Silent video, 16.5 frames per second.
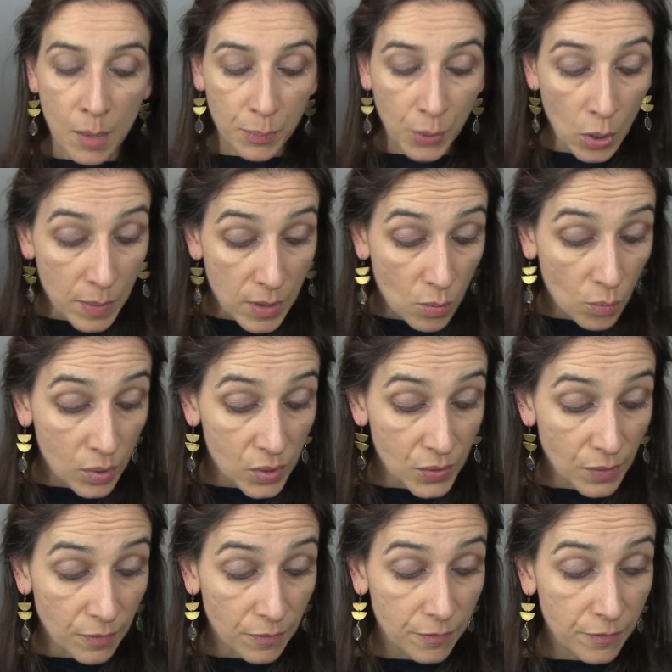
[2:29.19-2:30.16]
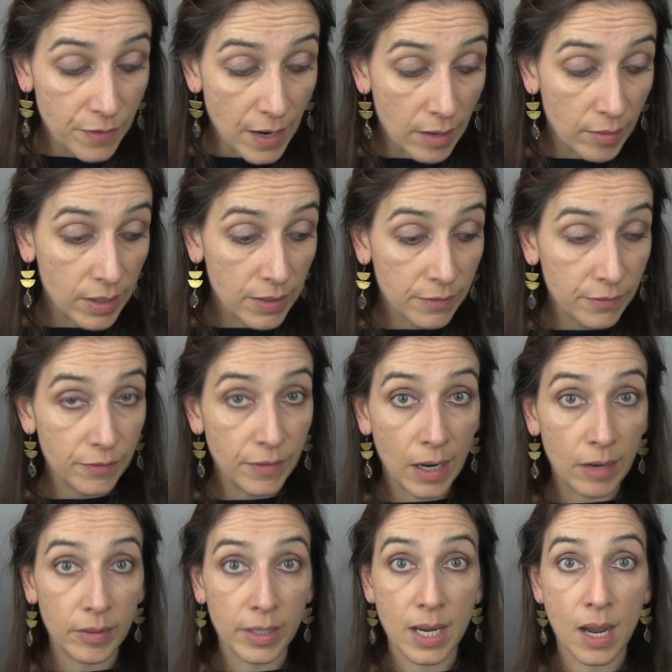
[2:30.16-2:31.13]
Probyn was very,
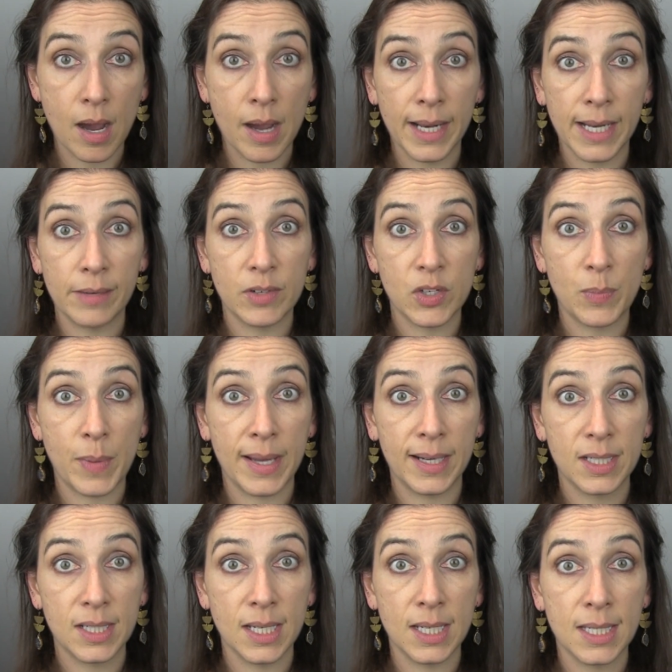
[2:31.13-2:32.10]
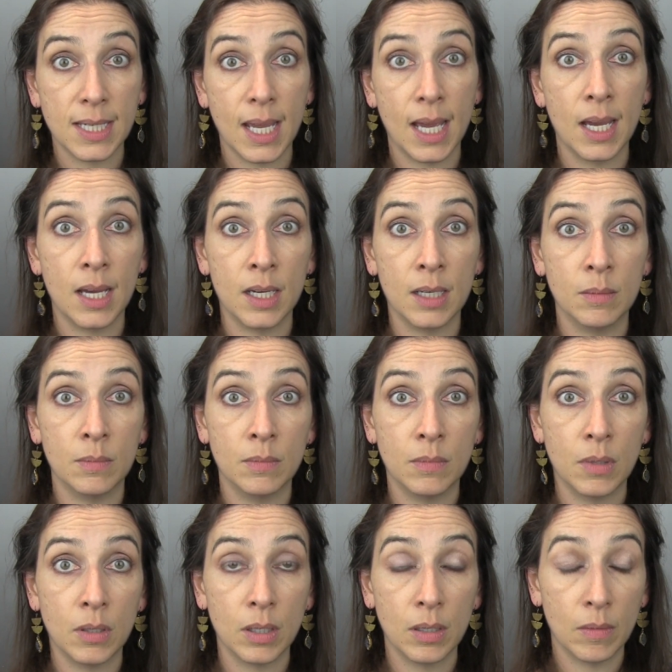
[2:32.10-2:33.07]
very highly respected
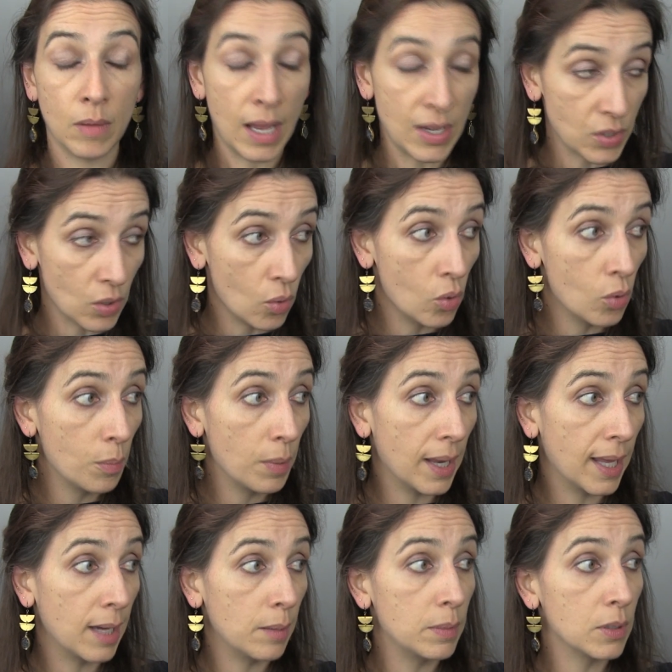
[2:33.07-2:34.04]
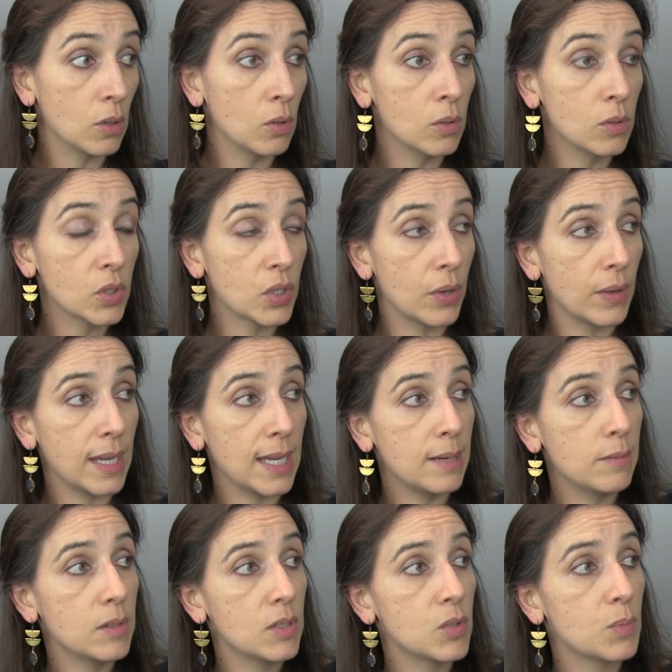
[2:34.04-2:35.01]
as a horn player, but also
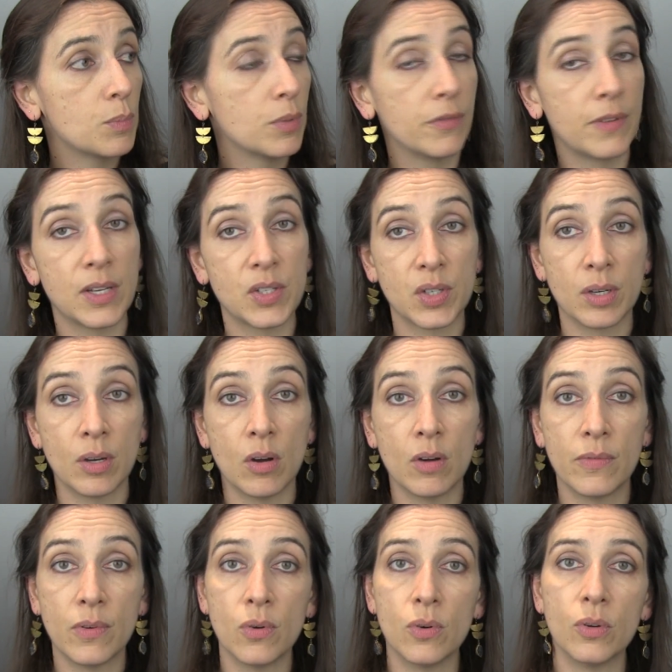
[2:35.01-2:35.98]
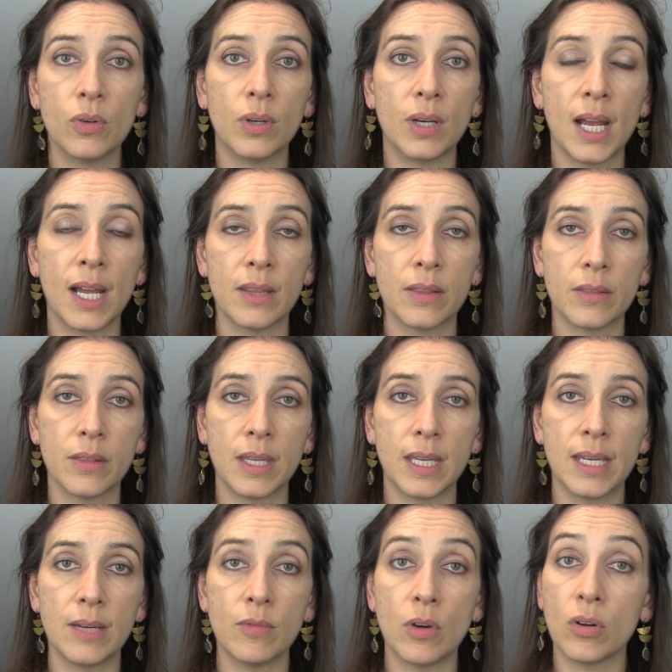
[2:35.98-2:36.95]
he was professor of horn at
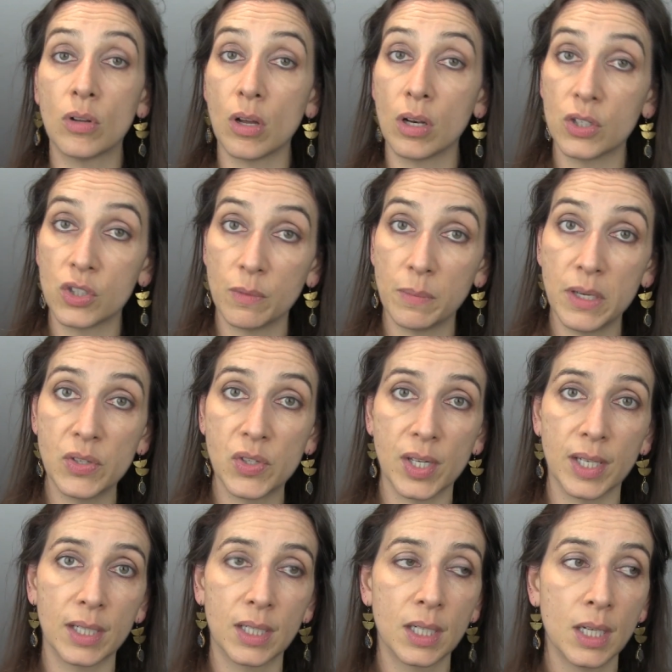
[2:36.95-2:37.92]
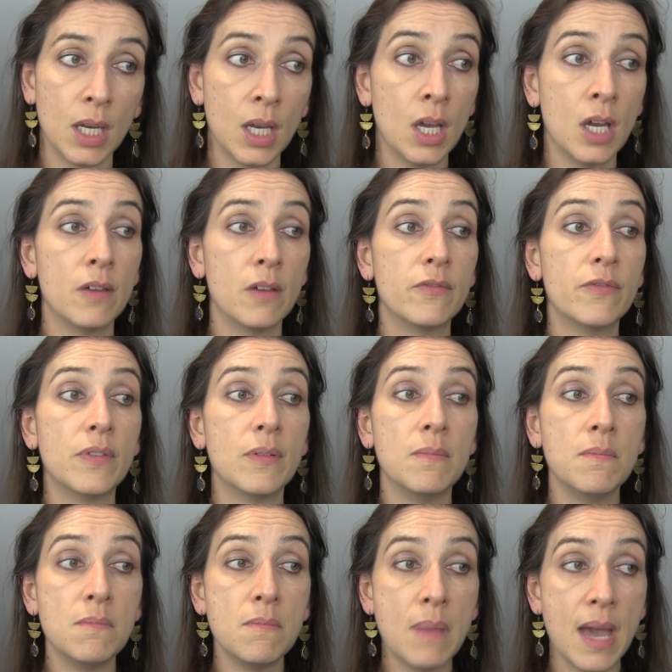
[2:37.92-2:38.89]
the Royal College of Music for
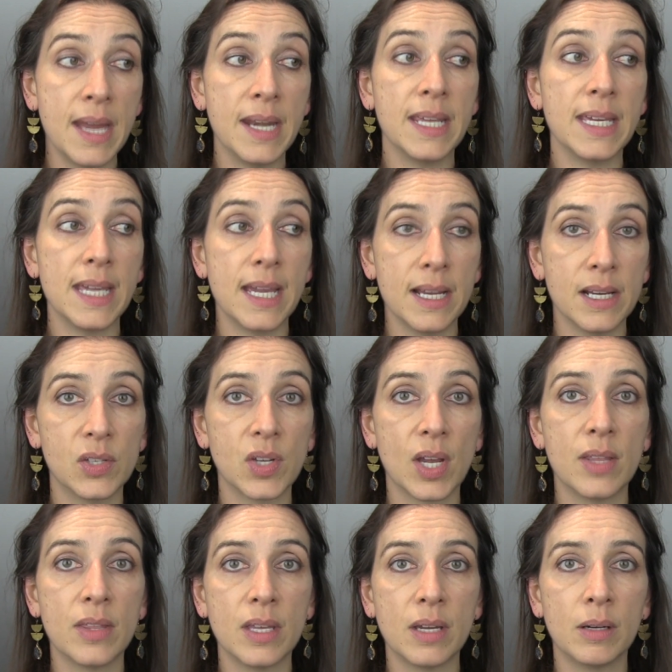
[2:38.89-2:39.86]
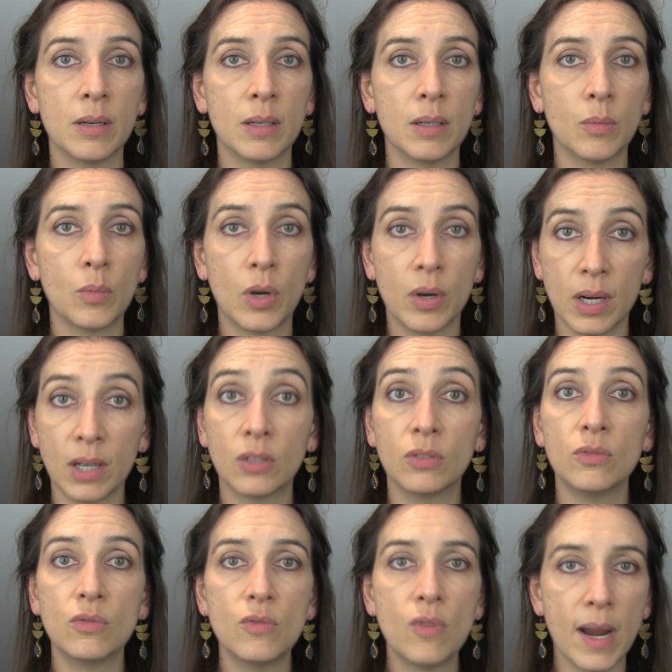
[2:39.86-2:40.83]
many years, and there were a
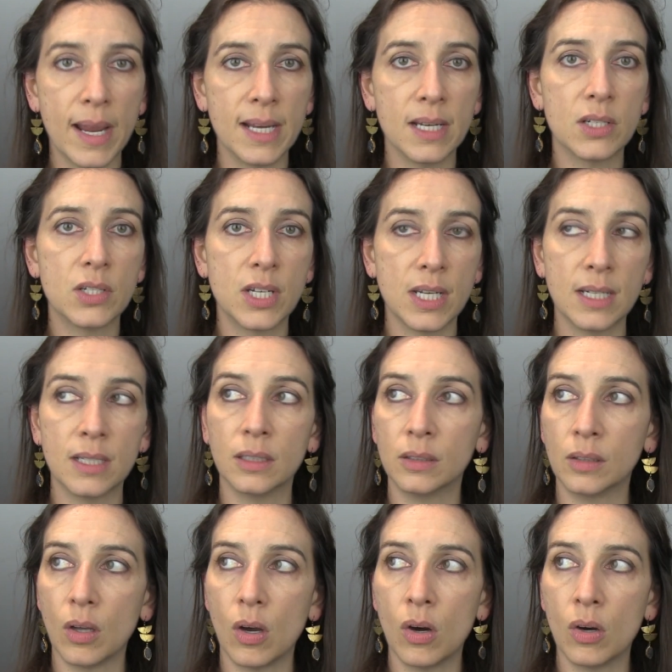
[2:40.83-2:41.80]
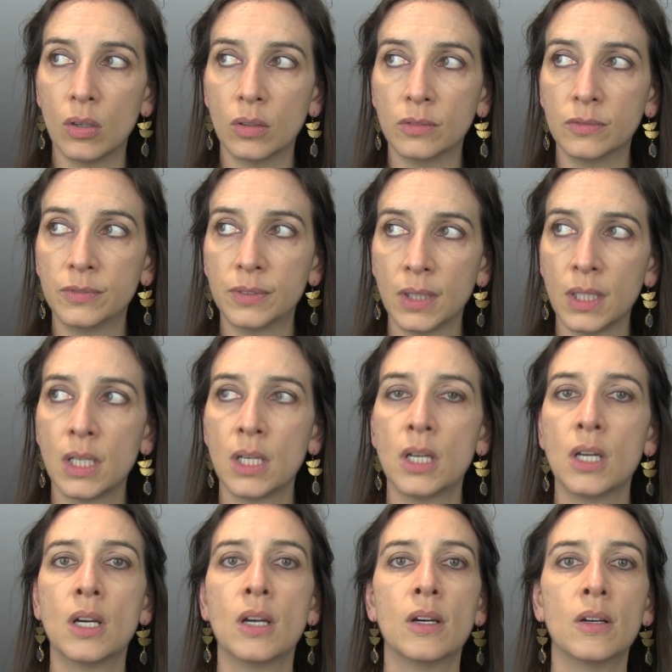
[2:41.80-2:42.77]
great deal of
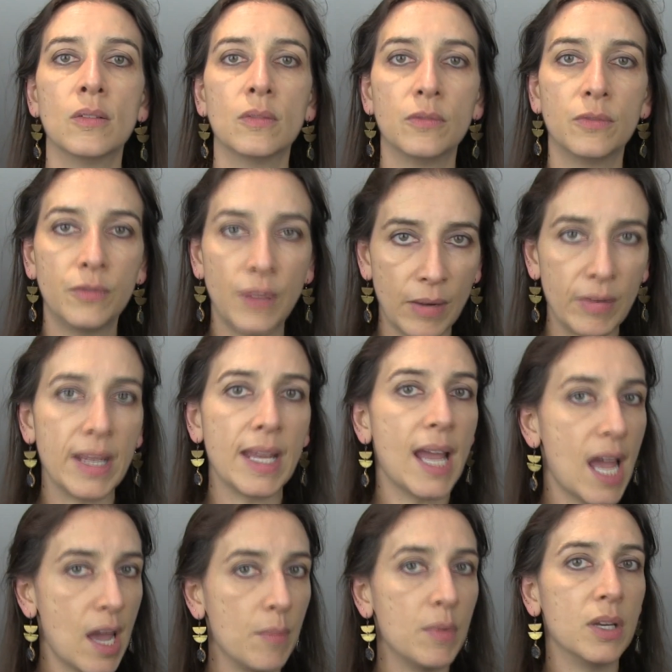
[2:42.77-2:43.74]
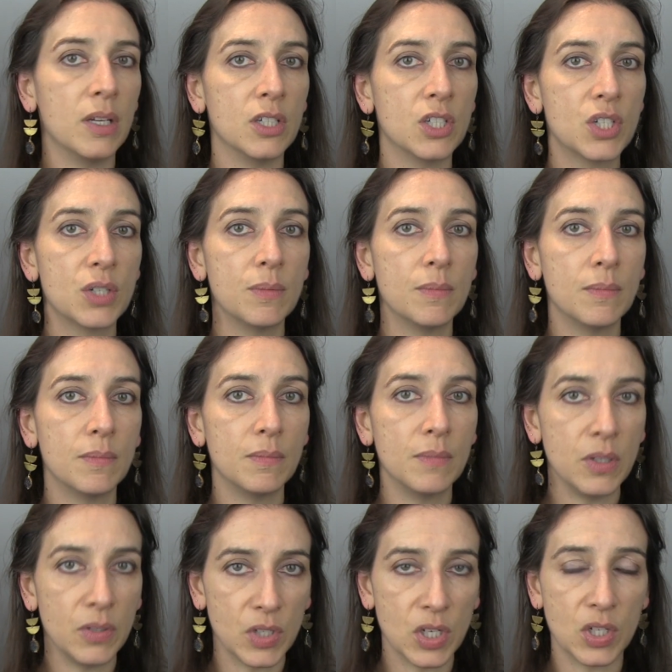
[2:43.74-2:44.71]
very eminent
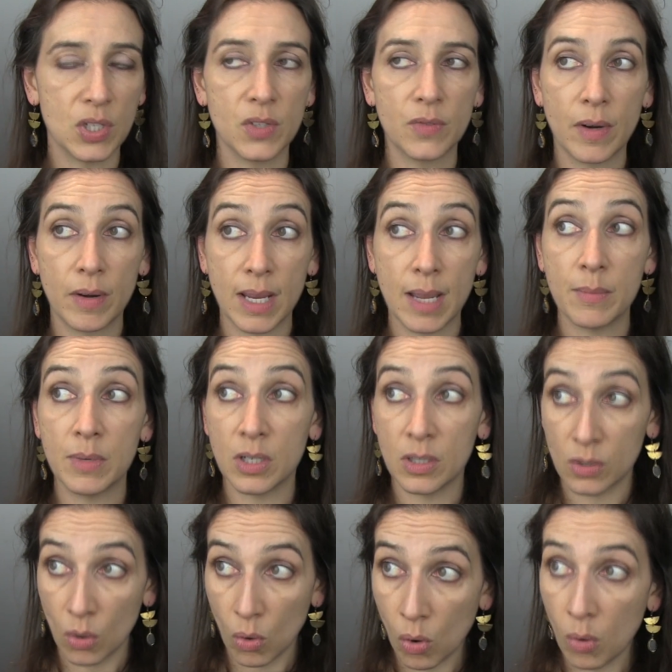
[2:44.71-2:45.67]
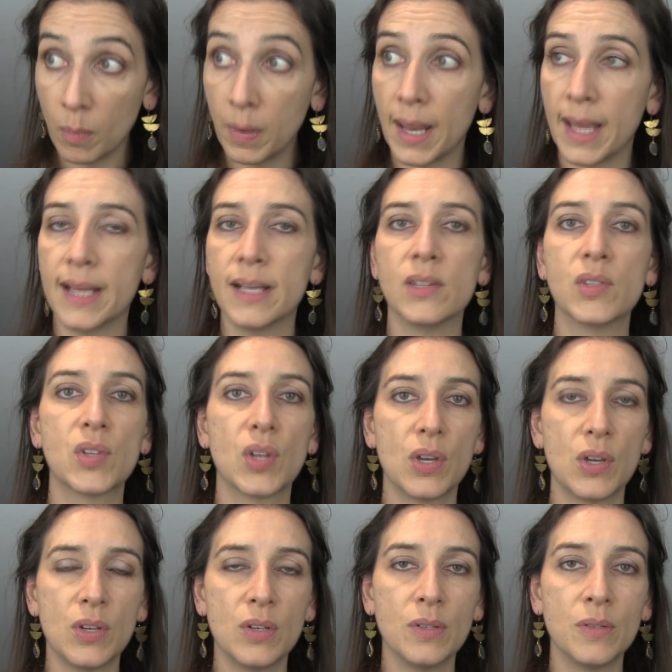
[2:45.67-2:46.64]
musicians, very eminent horn players
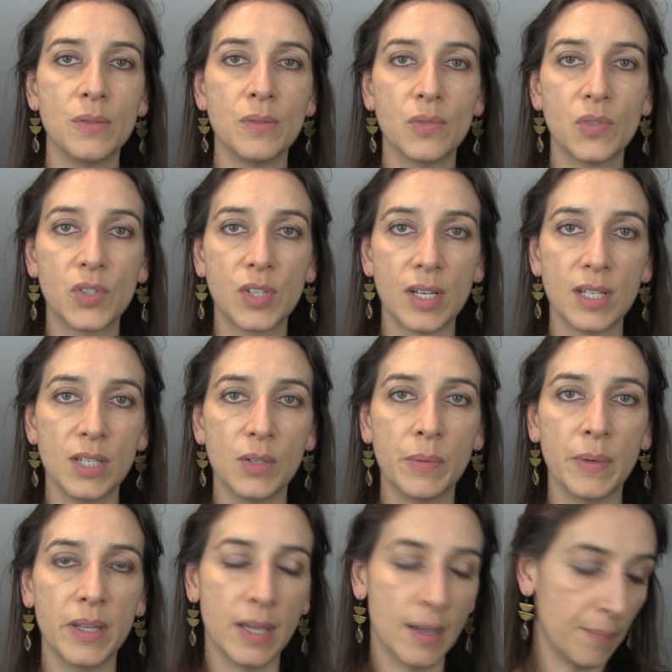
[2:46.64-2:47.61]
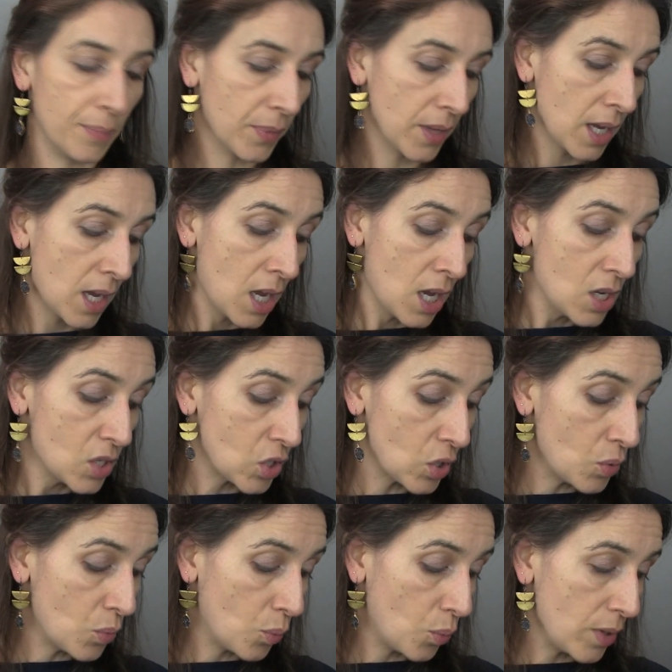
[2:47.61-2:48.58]
who studied with him.
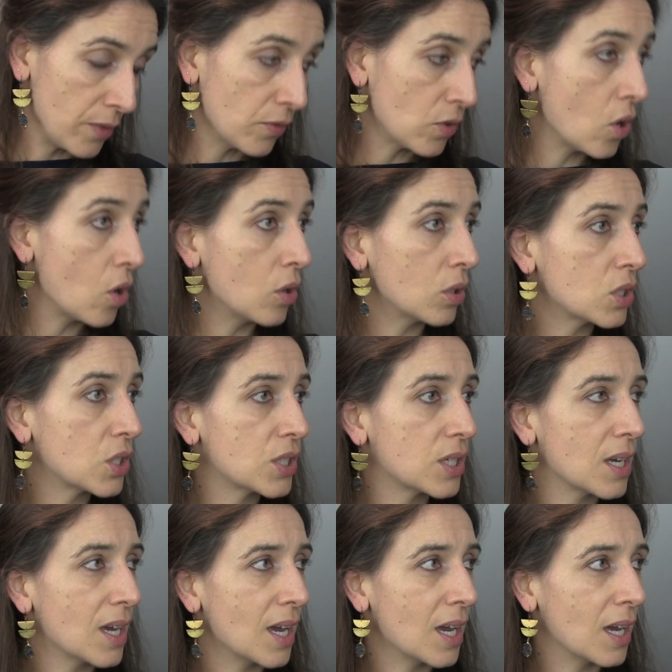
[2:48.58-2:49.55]
So we've got